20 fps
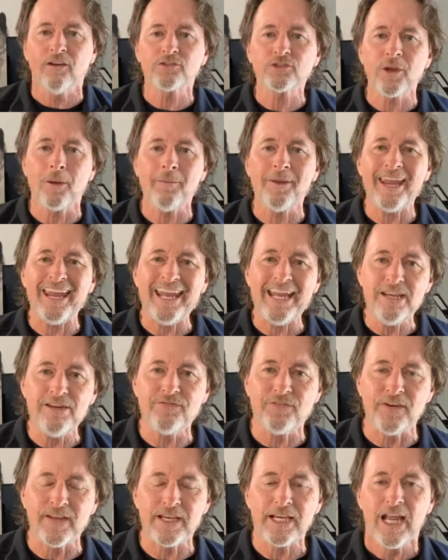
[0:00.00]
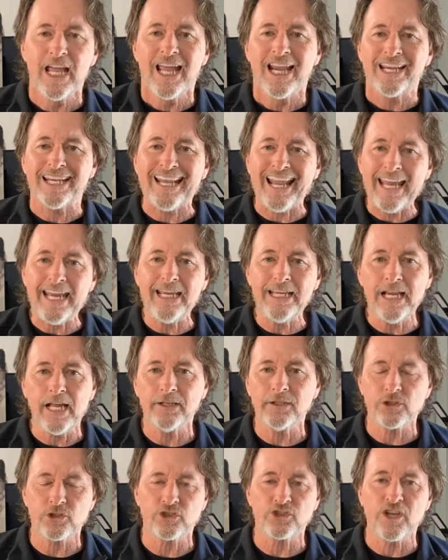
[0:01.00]
of some infant
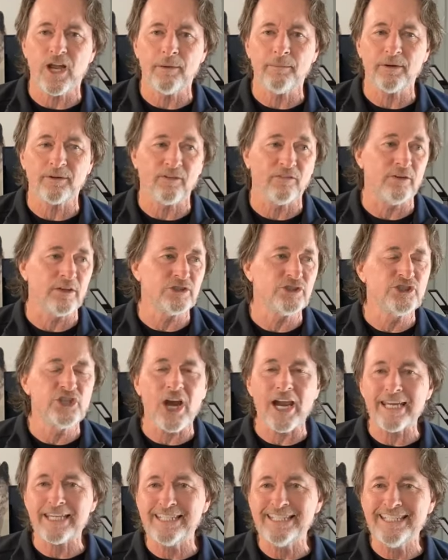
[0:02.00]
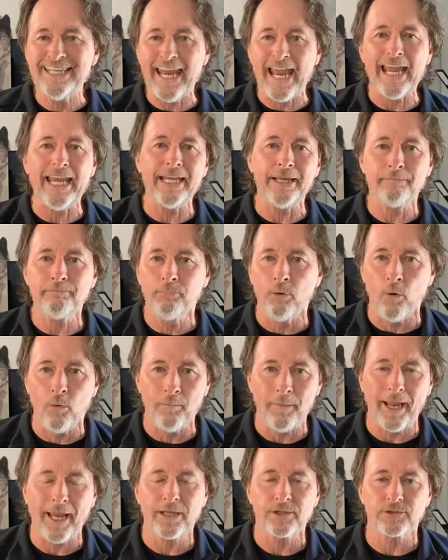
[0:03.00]
laying on the stomach of a gigantic
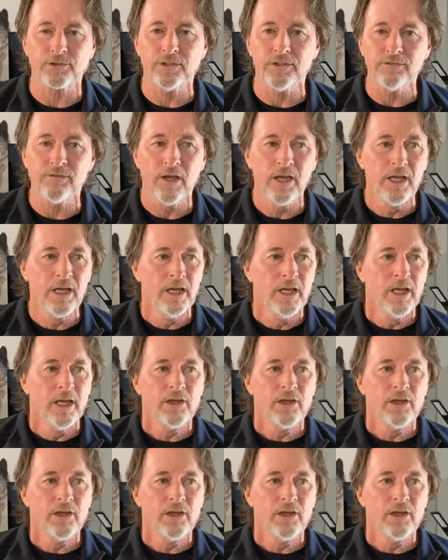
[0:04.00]
bull mastiff,